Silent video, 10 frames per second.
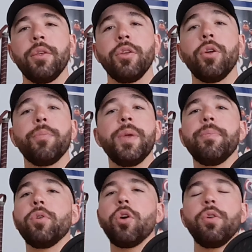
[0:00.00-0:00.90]
You know,
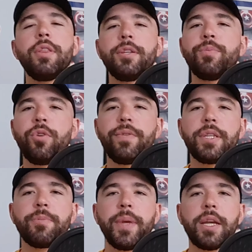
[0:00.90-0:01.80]
people go to these
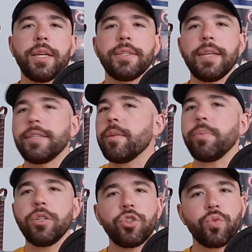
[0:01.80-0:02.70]
movies because they
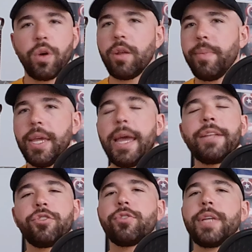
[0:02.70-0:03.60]
simply just want to be
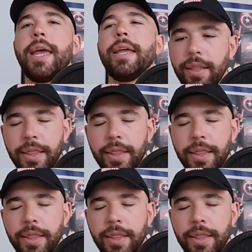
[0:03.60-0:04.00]
entertained.